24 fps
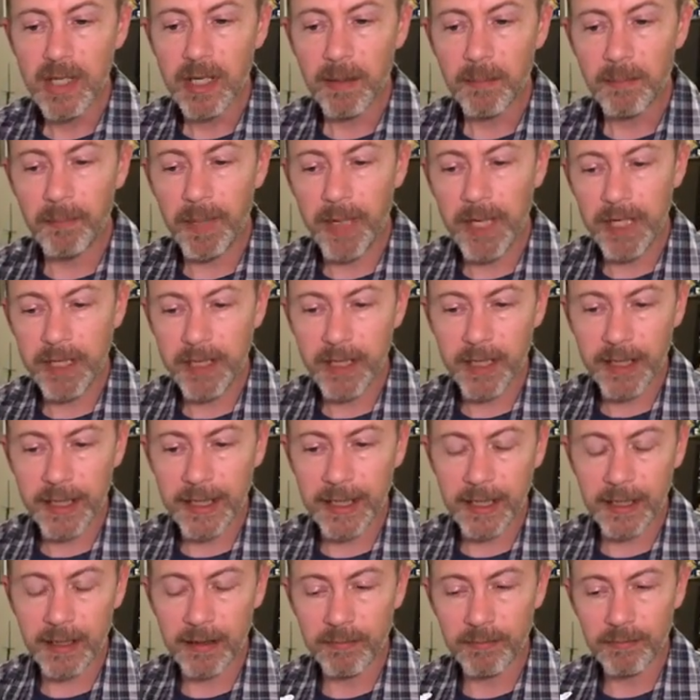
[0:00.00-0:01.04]
But
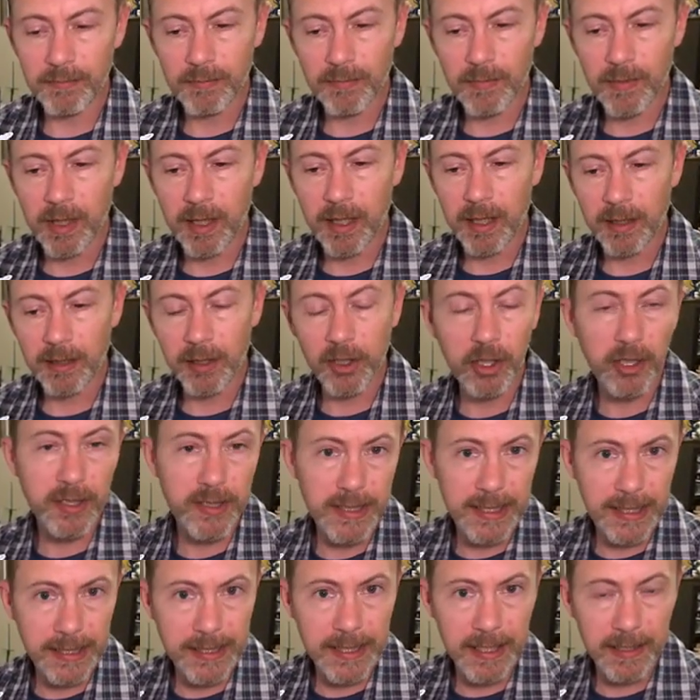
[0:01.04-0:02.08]
again, good
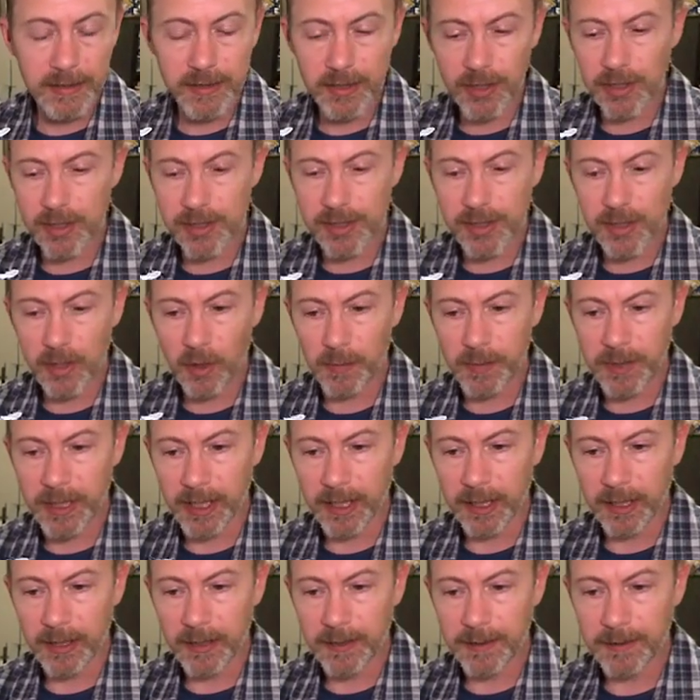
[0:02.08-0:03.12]
details, good sculpting
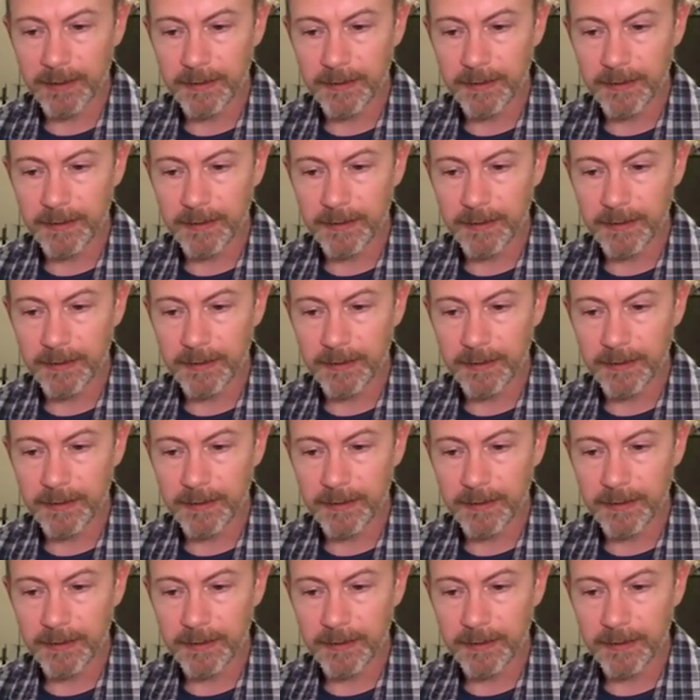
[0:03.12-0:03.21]
in it.